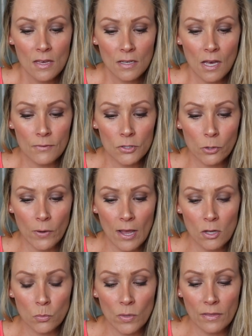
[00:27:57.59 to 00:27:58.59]
Cover the
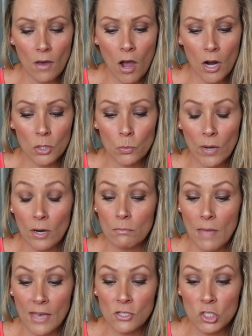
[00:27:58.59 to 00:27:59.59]
ground with hardware
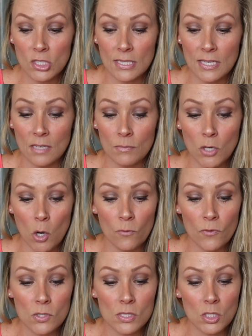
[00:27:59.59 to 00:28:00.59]
mesh to keep
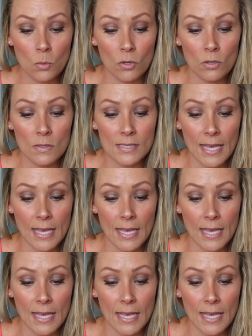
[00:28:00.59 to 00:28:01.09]
gophers, squirrels,